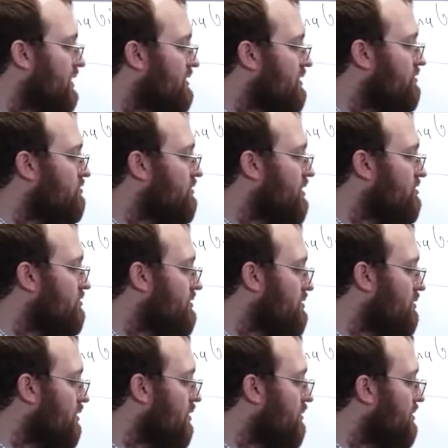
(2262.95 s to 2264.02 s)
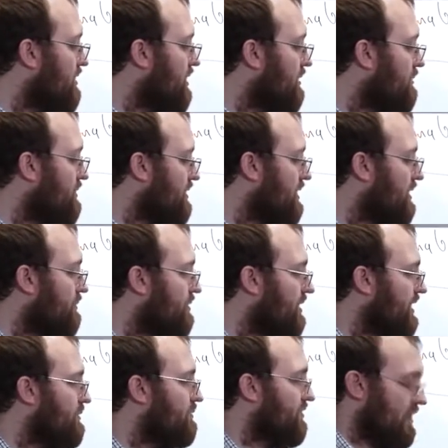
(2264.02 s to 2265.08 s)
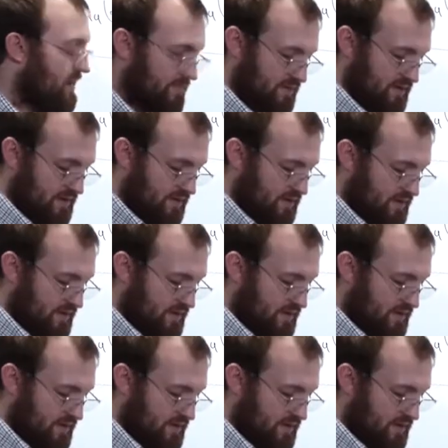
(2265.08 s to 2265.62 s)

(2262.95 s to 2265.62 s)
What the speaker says: and the Treasury will open up and pay Bob.